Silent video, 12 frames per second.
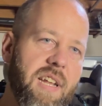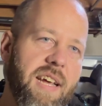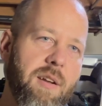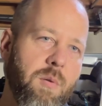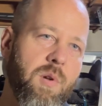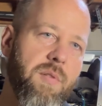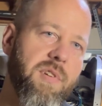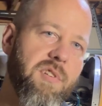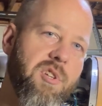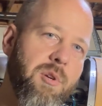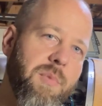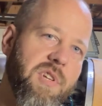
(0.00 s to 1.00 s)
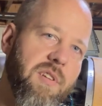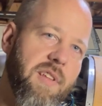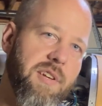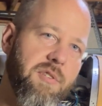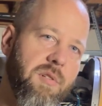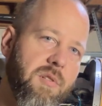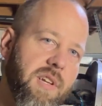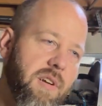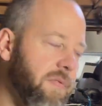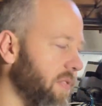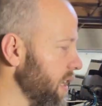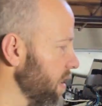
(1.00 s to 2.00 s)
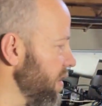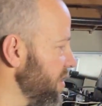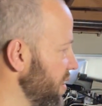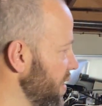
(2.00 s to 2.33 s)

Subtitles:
I don't know if there's too much electrical interference, you